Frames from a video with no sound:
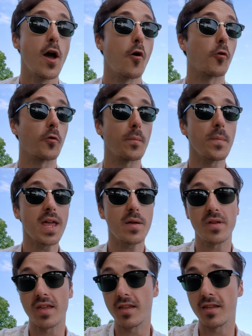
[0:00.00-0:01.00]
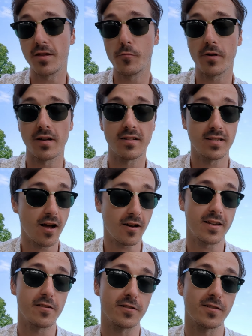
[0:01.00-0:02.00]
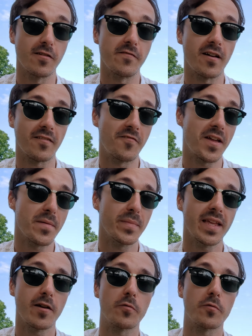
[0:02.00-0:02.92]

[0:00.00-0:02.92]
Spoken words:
or maybe you want to talk to your Slovak family,